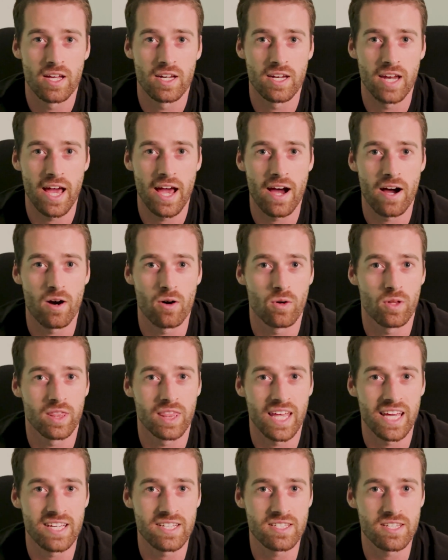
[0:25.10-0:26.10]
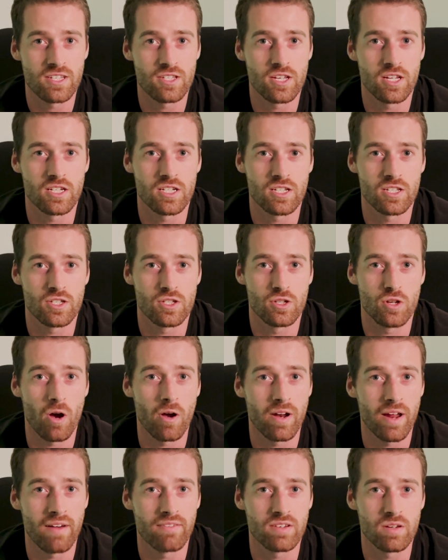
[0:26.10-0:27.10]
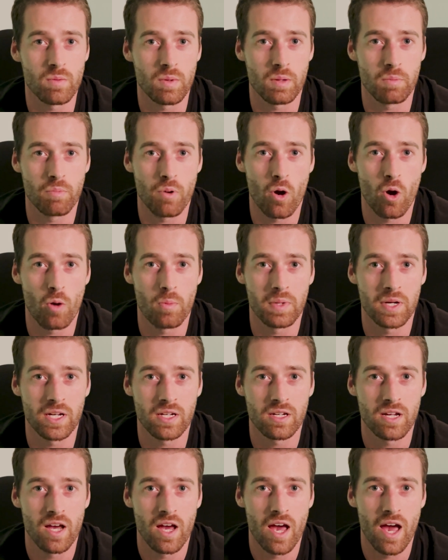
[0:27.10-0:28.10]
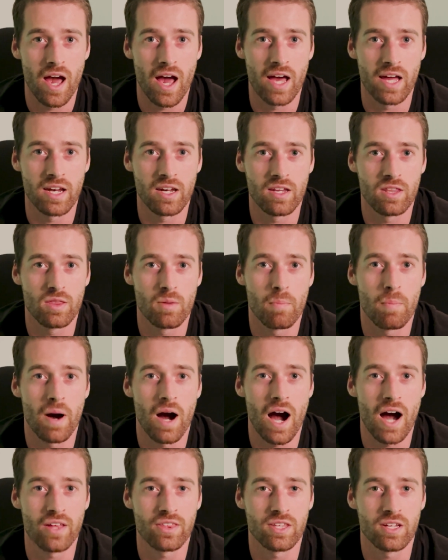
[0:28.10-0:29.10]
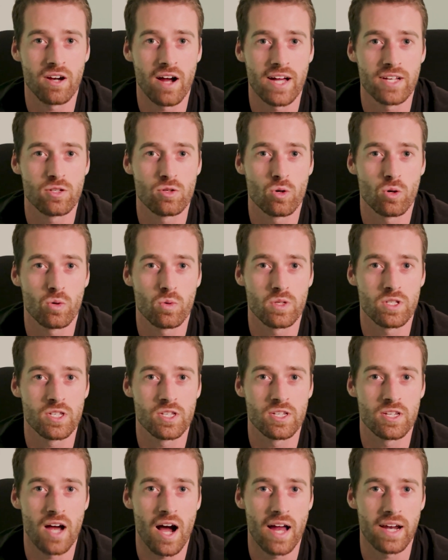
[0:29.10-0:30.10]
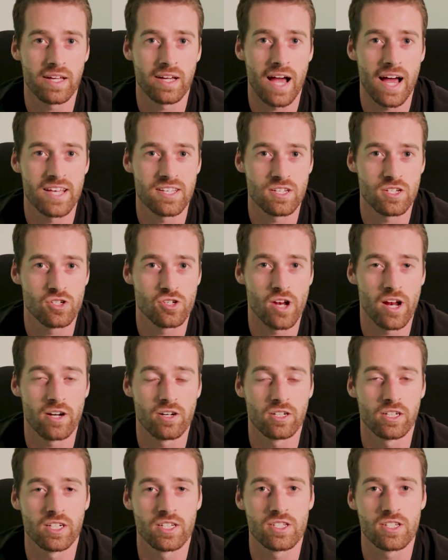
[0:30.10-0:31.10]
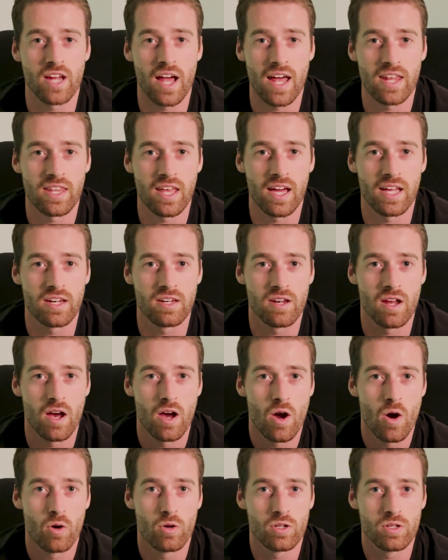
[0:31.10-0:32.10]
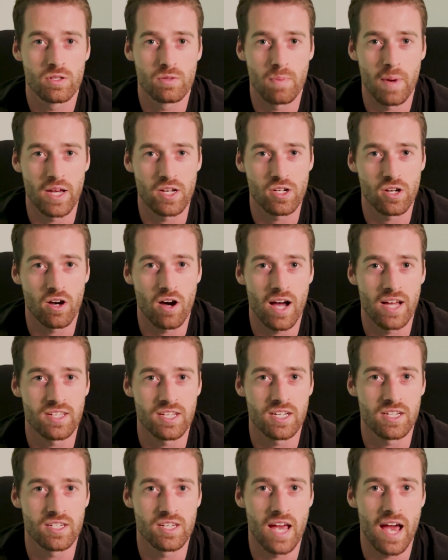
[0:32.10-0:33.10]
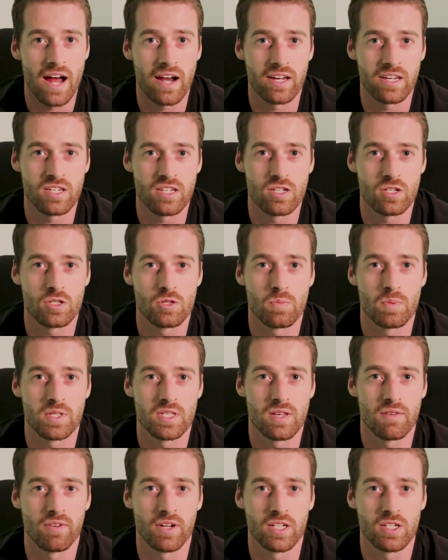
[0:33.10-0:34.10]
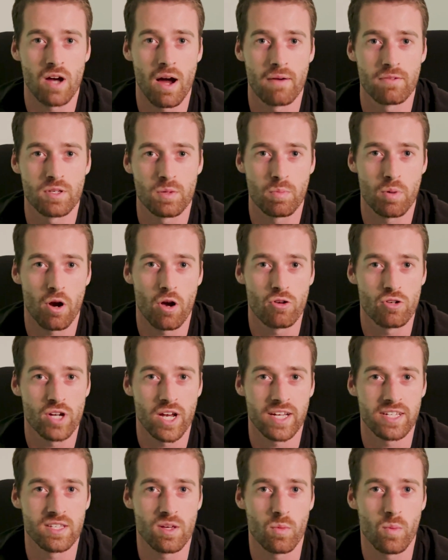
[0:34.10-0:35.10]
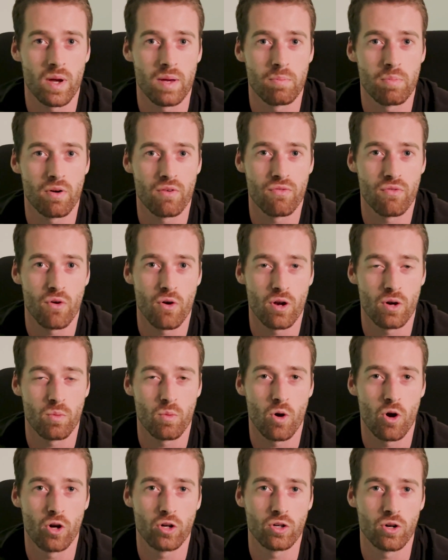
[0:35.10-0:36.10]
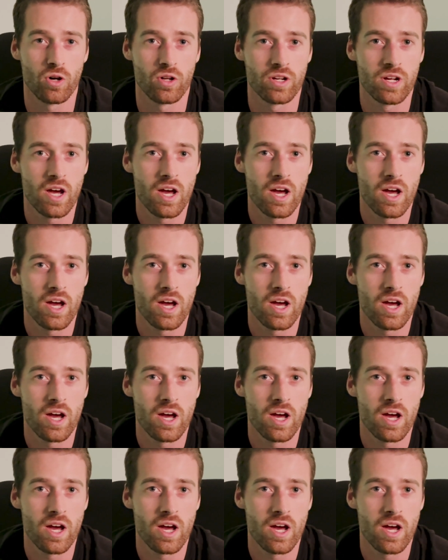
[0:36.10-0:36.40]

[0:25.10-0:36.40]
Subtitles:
Now, these decisions don't have to be permanent. And the path that I took was starting as a generalist and then specializing down into specific types of projects that we prefer to work on.